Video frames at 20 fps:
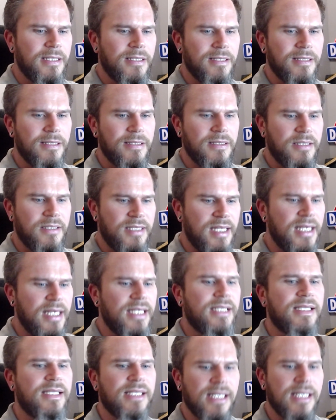
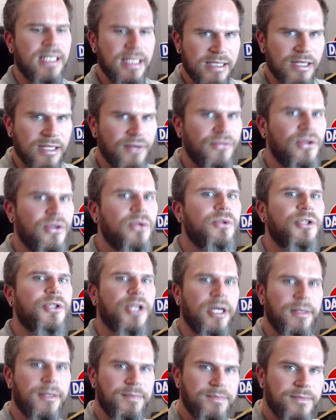This is the
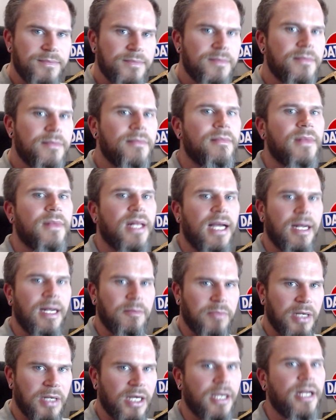future.
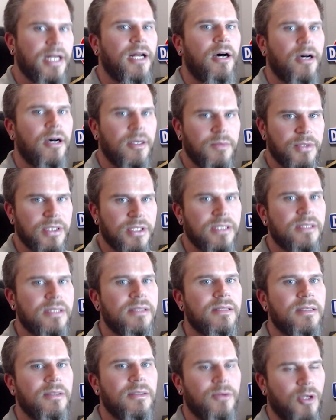And plug-in
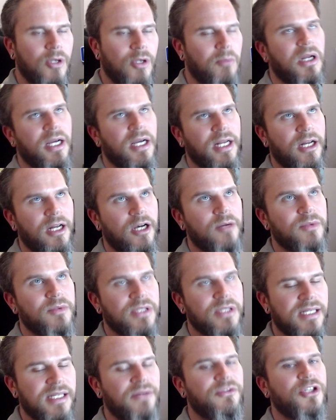hybrids. Well, not plug-in
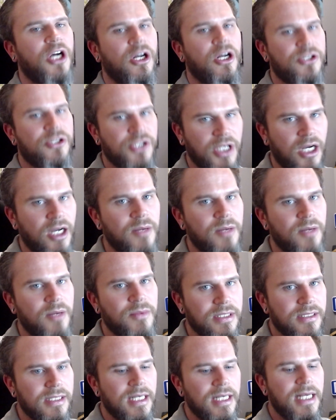hybrids, self-charging
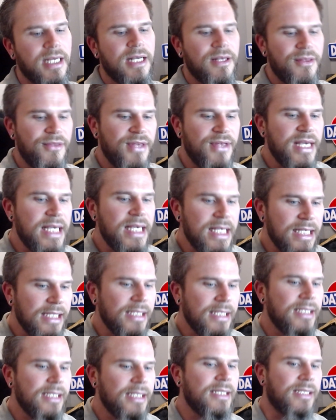hybrids.
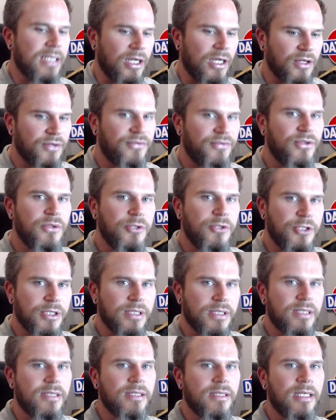These are the
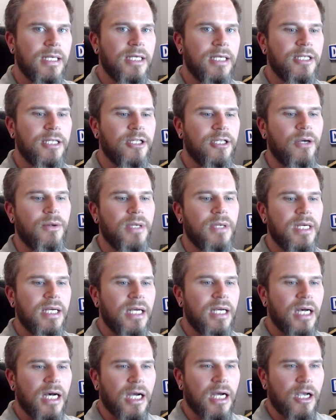futures. You know,
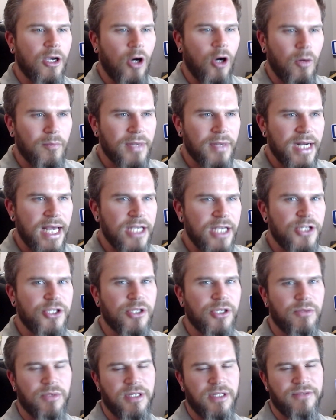a
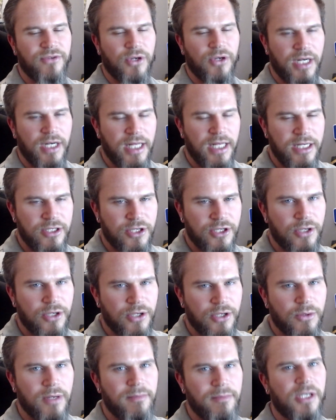combination where you've got an
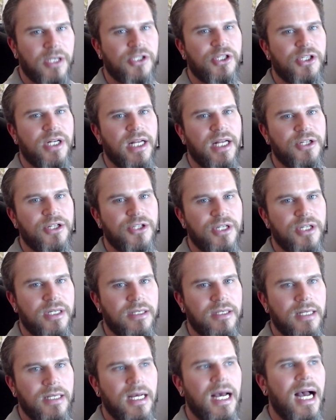internal combustion
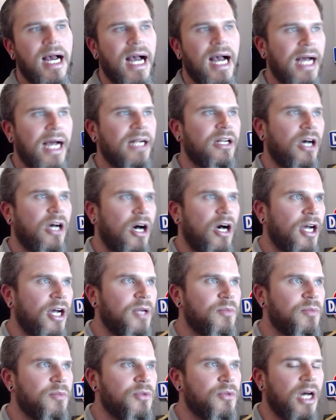engine and a
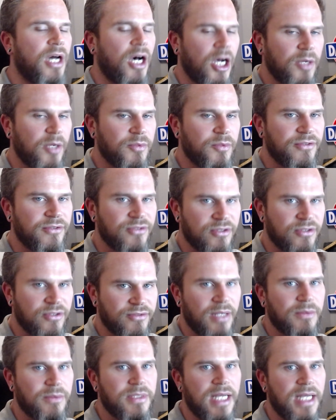hybrid for
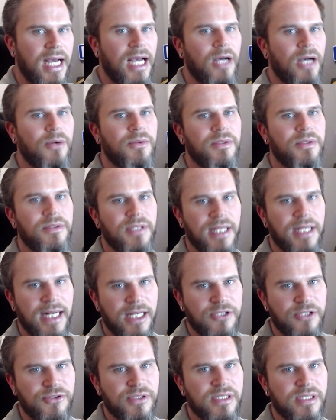around town,
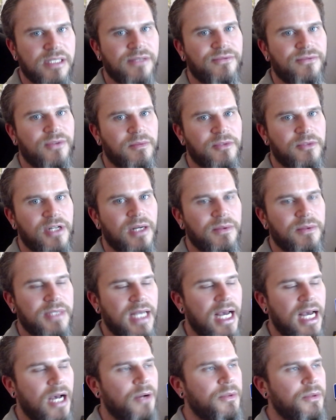electric from around
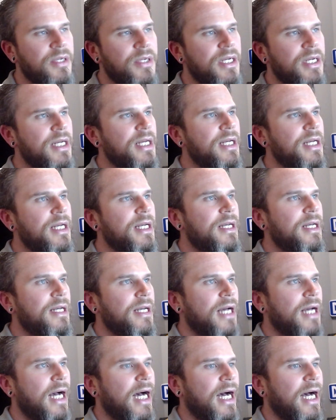town,
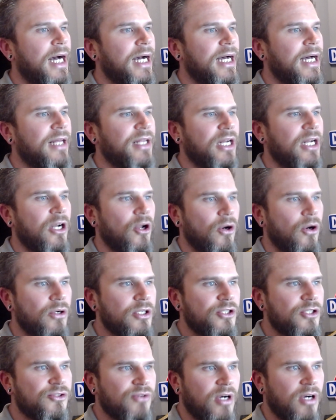and then
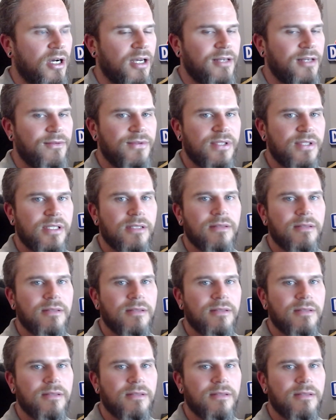longer drives,